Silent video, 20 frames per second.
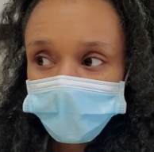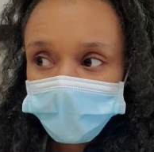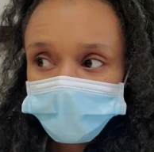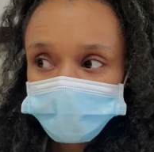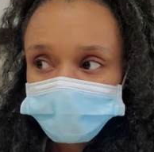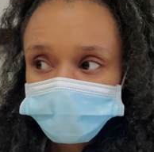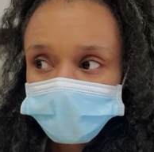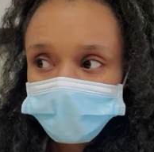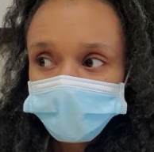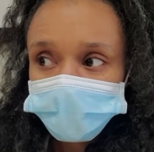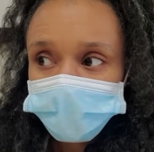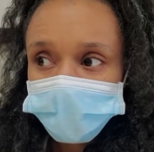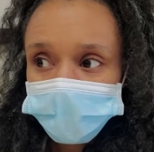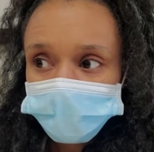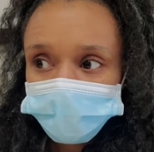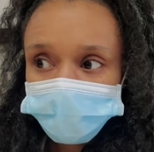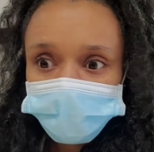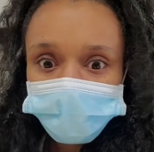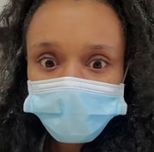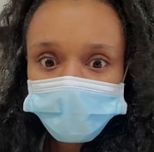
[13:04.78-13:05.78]
So,
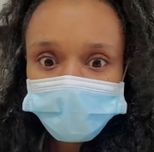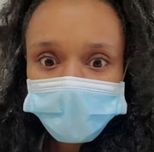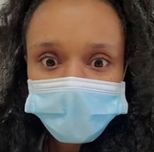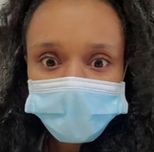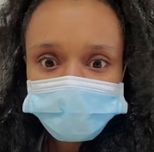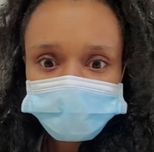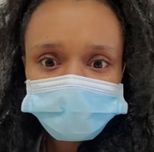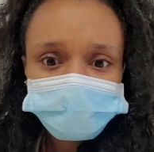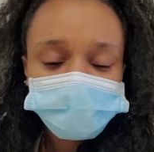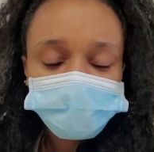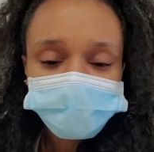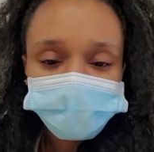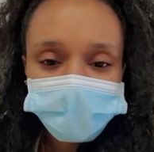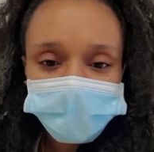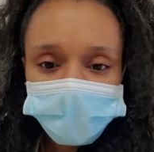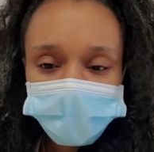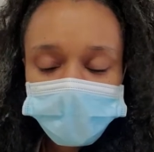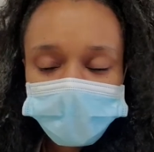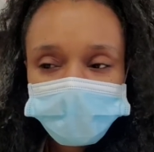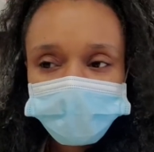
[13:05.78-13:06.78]
you know, I'm asking them,
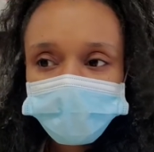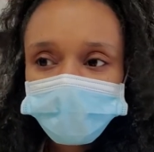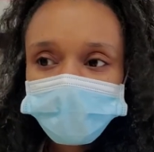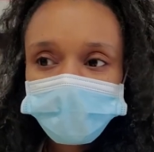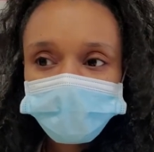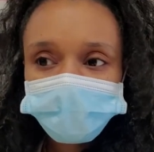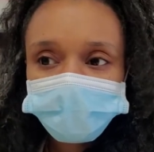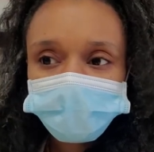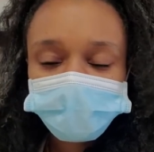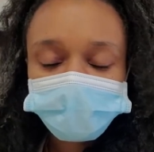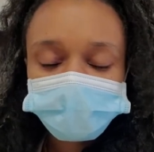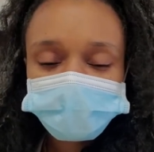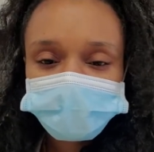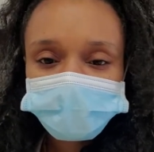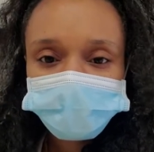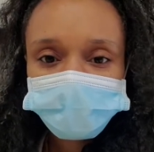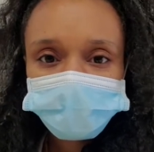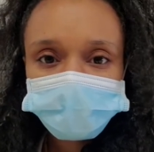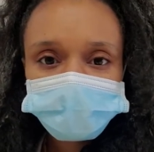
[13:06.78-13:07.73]
hey, can you help me understand this?